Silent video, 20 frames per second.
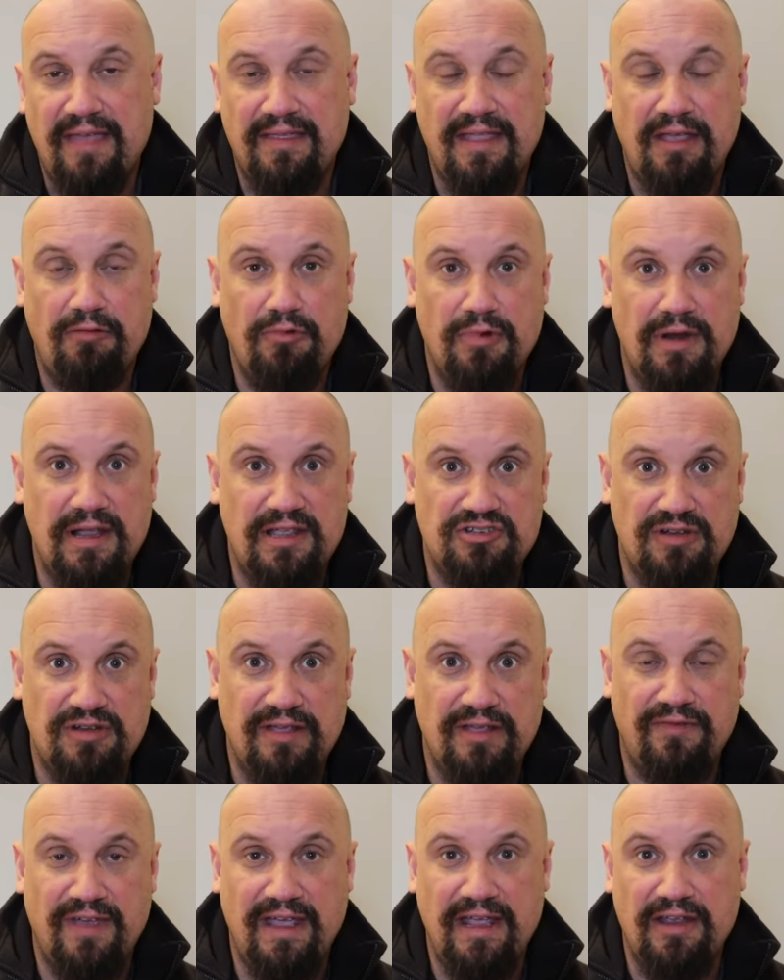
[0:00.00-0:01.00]
and they will
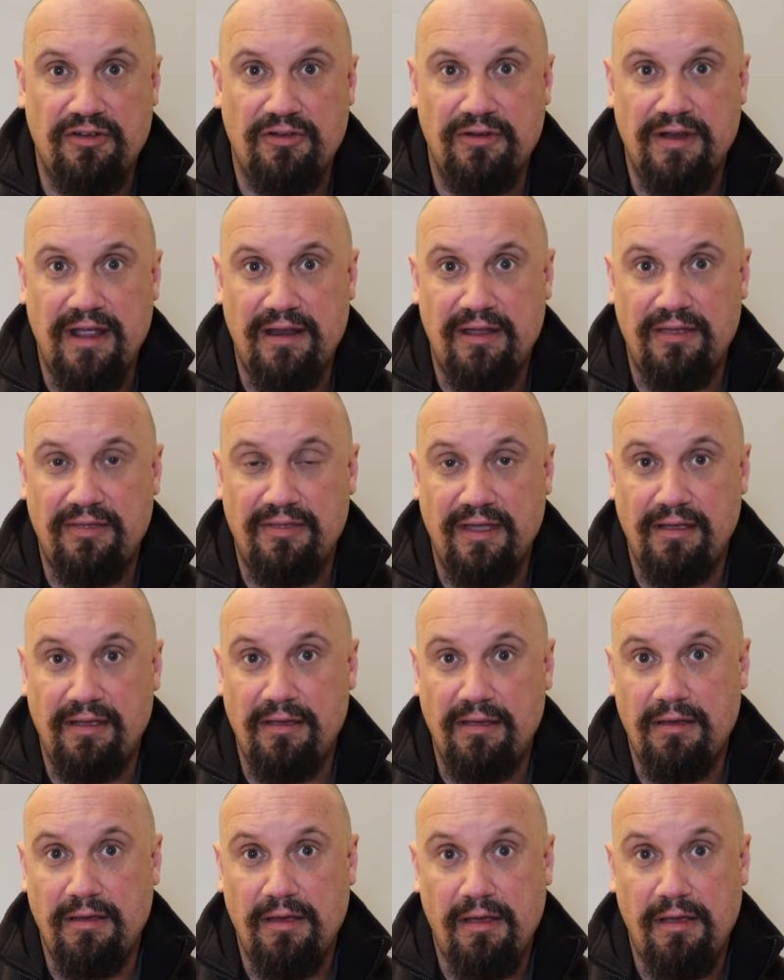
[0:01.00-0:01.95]
literally feed on anything